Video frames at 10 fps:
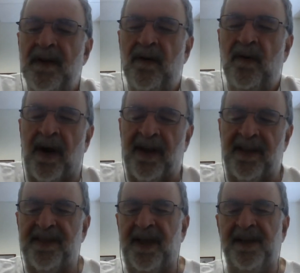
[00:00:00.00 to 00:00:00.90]
One
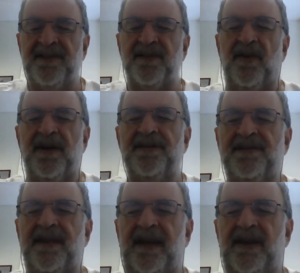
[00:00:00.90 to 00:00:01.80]
of the things, of course,
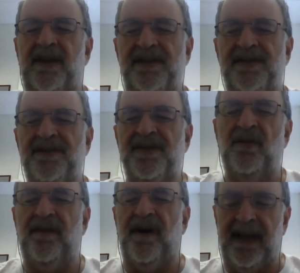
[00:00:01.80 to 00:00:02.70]
that is
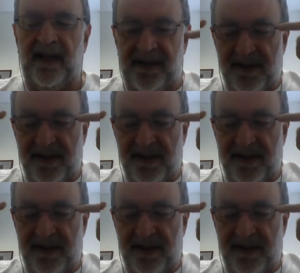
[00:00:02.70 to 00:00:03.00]
so vital